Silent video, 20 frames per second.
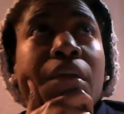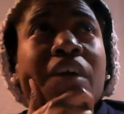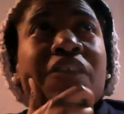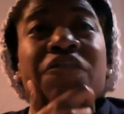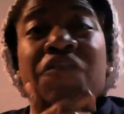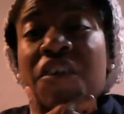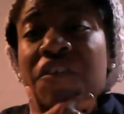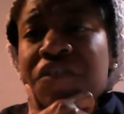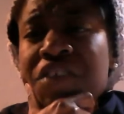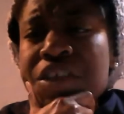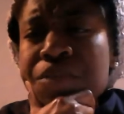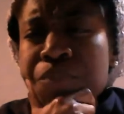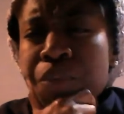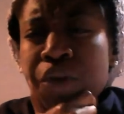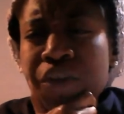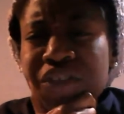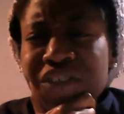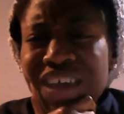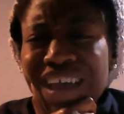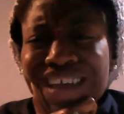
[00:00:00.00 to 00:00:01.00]

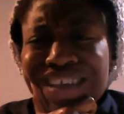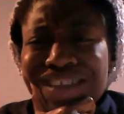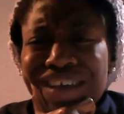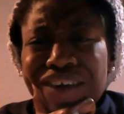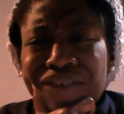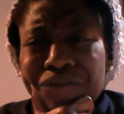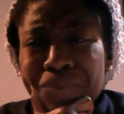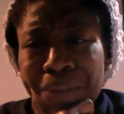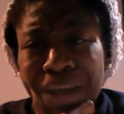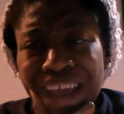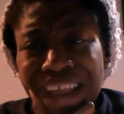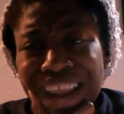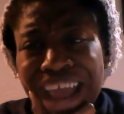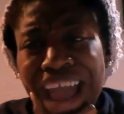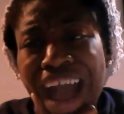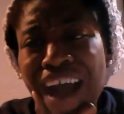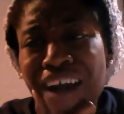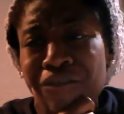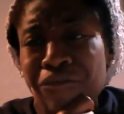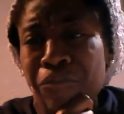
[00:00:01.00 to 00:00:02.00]
15% of men
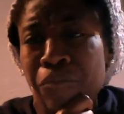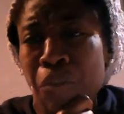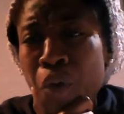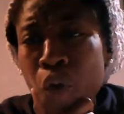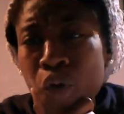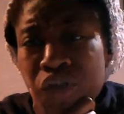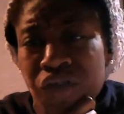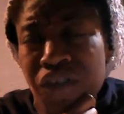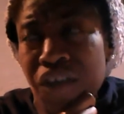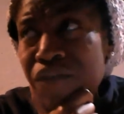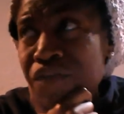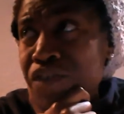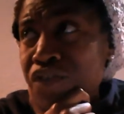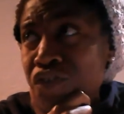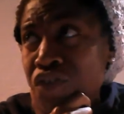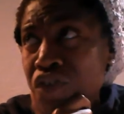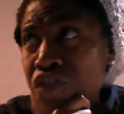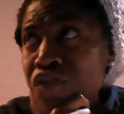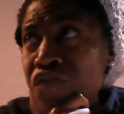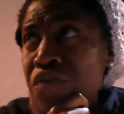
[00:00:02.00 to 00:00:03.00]
have most of the
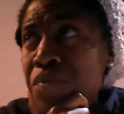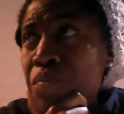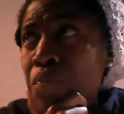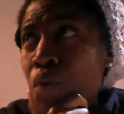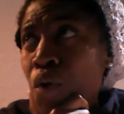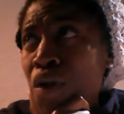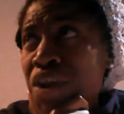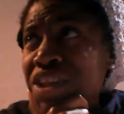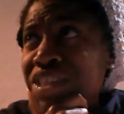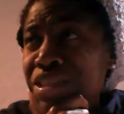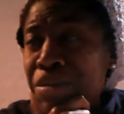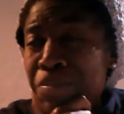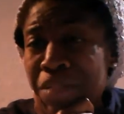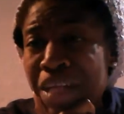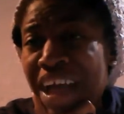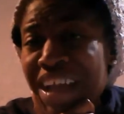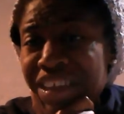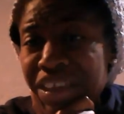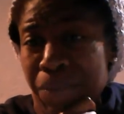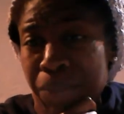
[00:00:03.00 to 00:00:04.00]
children born in the
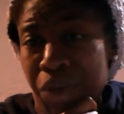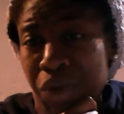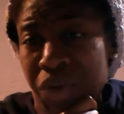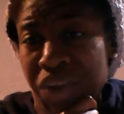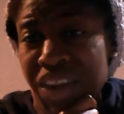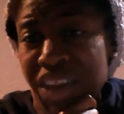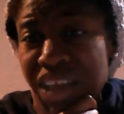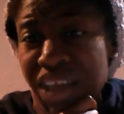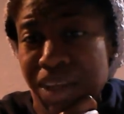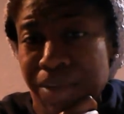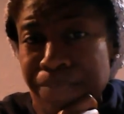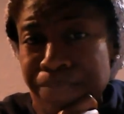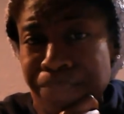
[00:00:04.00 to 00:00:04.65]
black community.